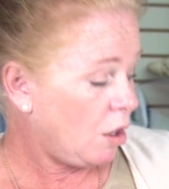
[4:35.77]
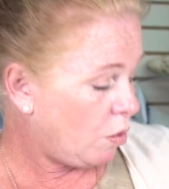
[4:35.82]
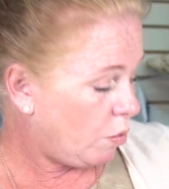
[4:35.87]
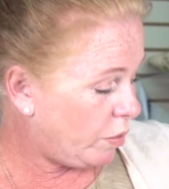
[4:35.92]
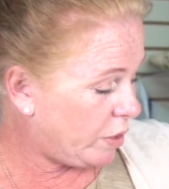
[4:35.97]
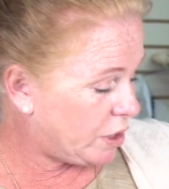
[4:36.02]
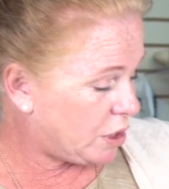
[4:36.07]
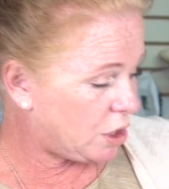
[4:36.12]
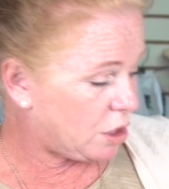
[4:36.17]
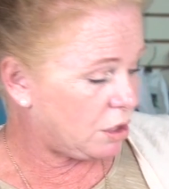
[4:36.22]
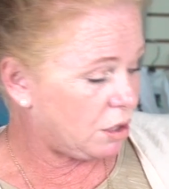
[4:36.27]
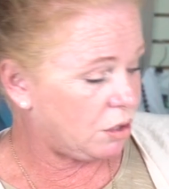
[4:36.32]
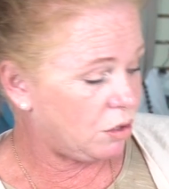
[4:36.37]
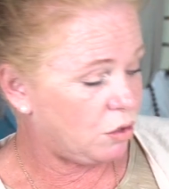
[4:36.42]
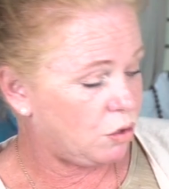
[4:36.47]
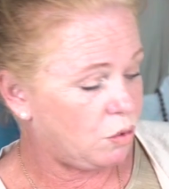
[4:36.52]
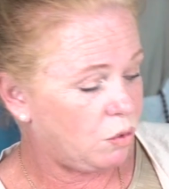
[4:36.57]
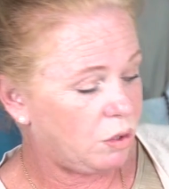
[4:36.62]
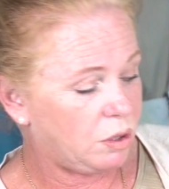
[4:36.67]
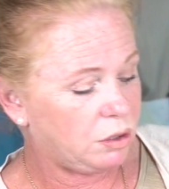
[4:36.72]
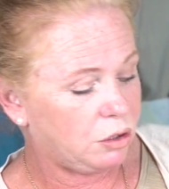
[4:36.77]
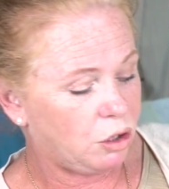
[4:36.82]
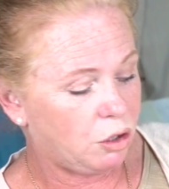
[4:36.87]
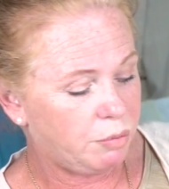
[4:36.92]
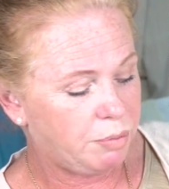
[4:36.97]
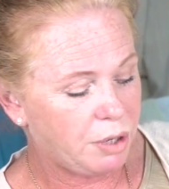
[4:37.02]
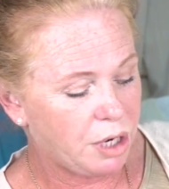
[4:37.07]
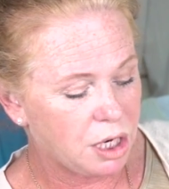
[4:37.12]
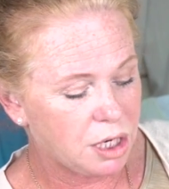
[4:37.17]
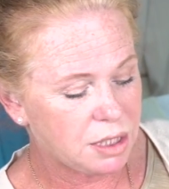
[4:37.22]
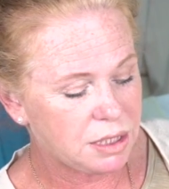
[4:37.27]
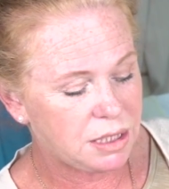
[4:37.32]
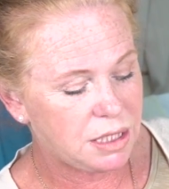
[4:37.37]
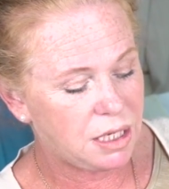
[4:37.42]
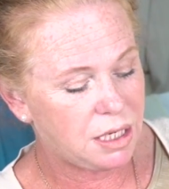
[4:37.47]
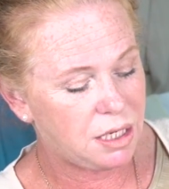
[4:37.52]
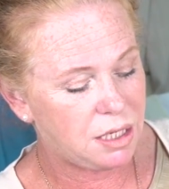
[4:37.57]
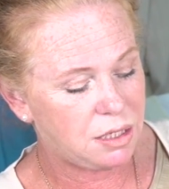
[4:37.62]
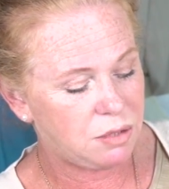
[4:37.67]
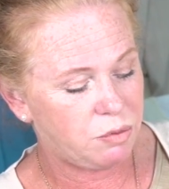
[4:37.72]
We do little
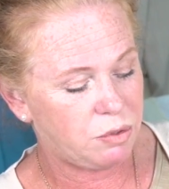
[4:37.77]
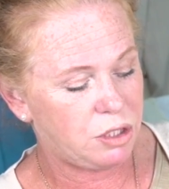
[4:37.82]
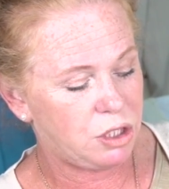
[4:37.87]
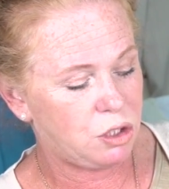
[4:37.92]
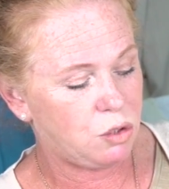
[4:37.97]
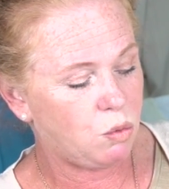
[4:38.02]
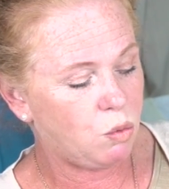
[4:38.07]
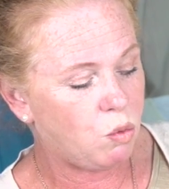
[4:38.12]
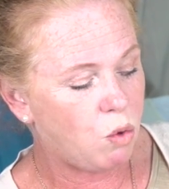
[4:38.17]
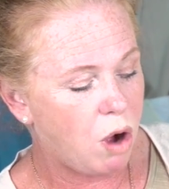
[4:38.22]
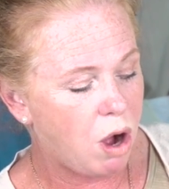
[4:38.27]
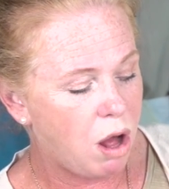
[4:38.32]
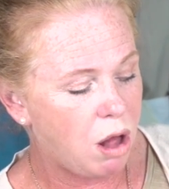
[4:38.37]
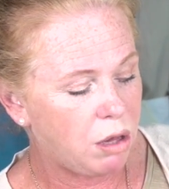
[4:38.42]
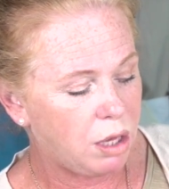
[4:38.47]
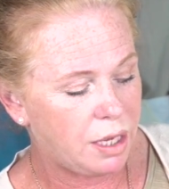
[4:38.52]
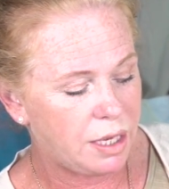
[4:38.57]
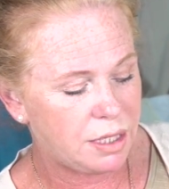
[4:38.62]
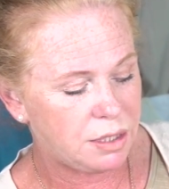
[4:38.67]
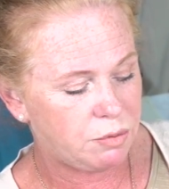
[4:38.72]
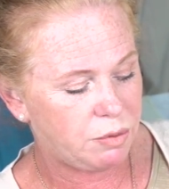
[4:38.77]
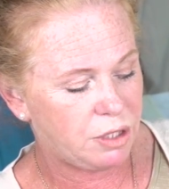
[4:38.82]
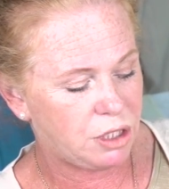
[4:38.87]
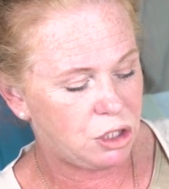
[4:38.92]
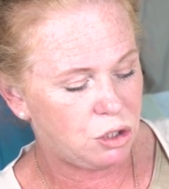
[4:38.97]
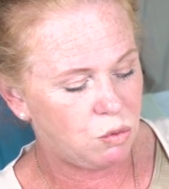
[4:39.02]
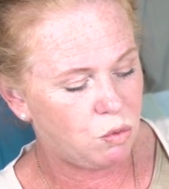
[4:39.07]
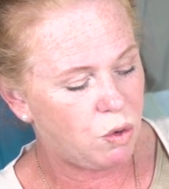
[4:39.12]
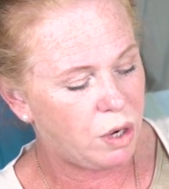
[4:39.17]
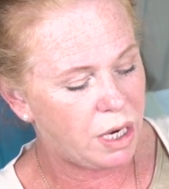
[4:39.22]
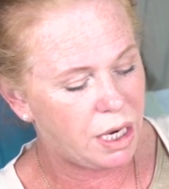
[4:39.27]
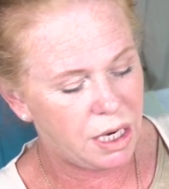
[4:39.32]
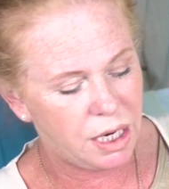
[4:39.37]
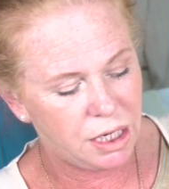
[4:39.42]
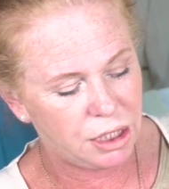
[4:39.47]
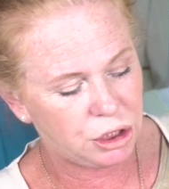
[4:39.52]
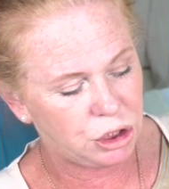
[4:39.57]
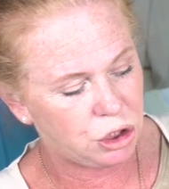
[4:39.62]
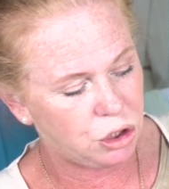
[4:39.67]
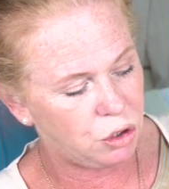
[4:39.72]
purses, we do wallets, we can do one
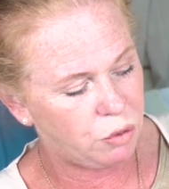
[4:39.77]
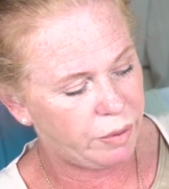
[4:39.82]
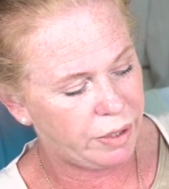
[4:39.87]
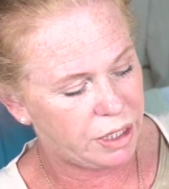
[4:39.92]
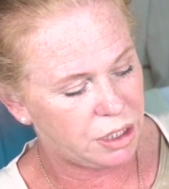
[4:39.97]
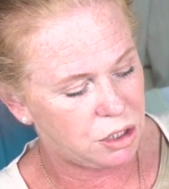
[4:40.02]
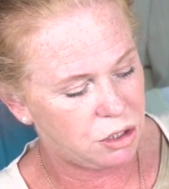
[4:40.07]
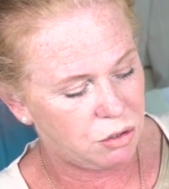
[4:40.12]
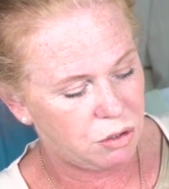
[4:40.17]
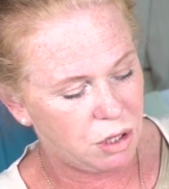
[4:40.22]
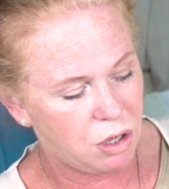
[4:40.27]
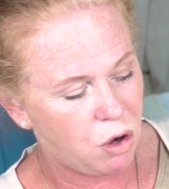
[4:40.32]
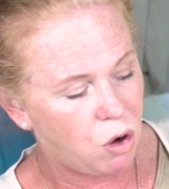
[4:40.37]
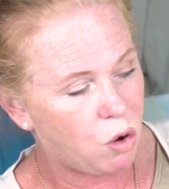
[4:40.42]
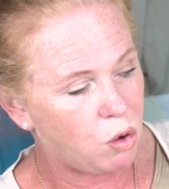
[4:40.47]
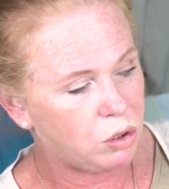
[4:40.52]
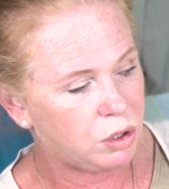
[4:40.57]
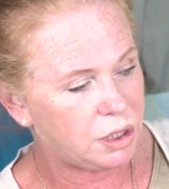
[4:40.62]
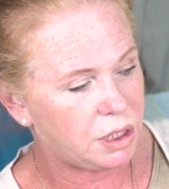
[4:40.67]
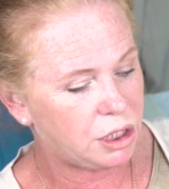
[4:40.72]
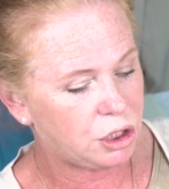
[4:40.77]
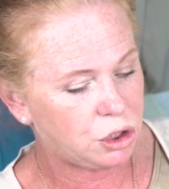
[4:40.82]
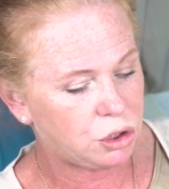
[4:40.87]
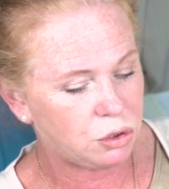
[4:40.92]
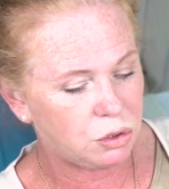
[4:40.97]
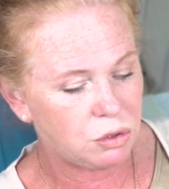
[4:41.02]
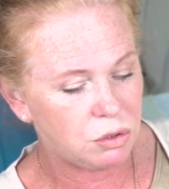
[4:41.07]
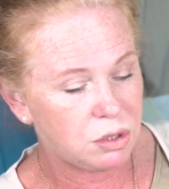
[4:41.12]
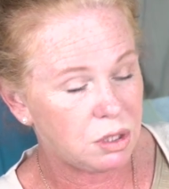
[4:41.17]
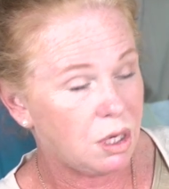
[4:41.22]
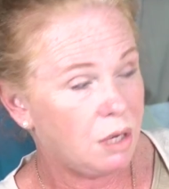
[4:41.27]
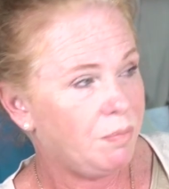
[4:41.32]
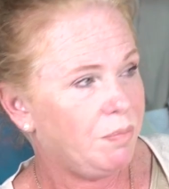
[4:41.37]
initial, we can do the whole initials,